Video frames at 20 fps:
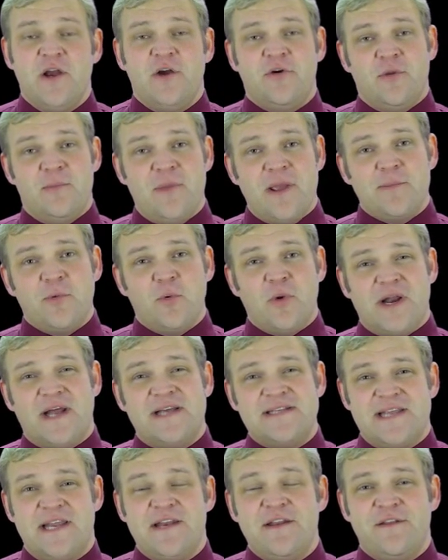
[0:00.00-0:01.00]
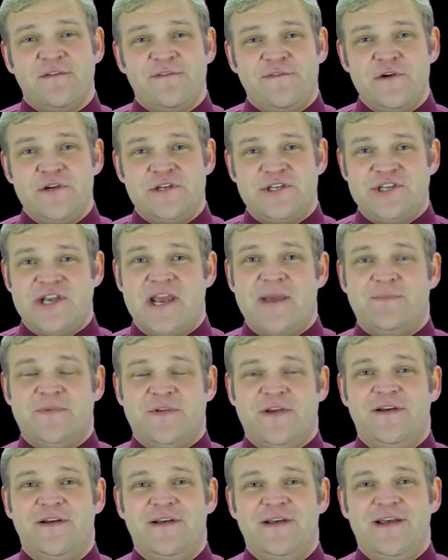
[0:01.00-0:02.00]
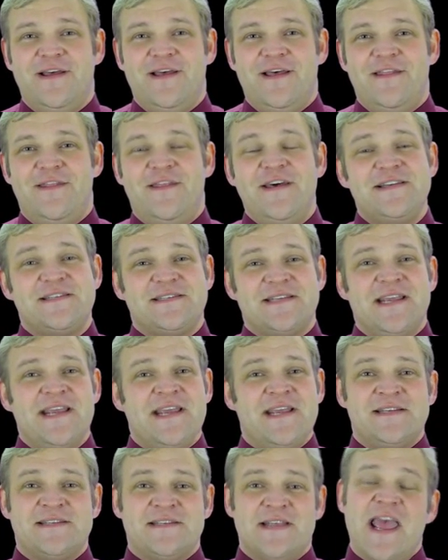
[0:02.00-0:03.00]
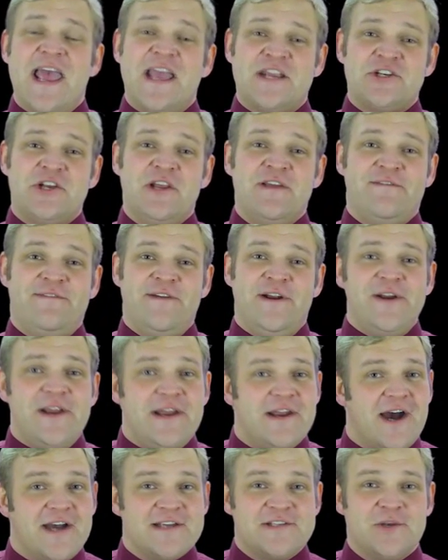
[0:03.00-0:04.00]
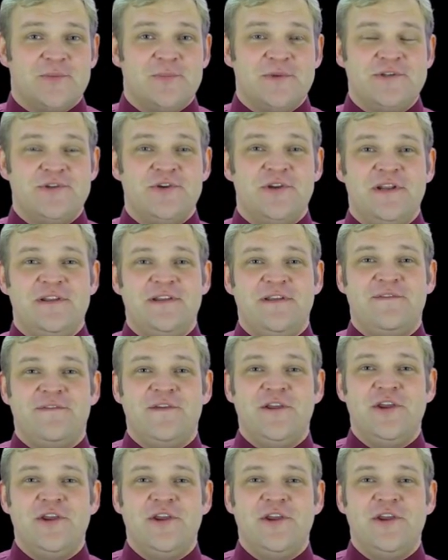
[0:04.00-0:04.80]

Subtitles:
Remember what I said in the first chapter. This is actually a very nice opportunity for